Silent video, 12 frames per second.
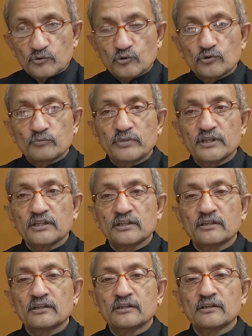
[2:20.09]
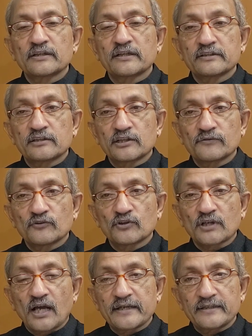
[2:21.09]
You could be geared
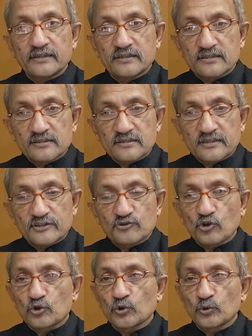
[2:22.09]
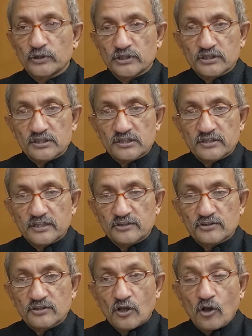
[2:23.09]
for high interest rates or low interest
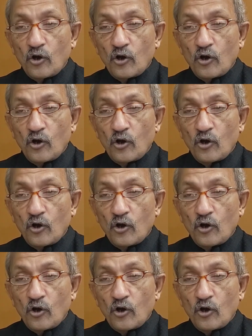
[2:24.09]
rates,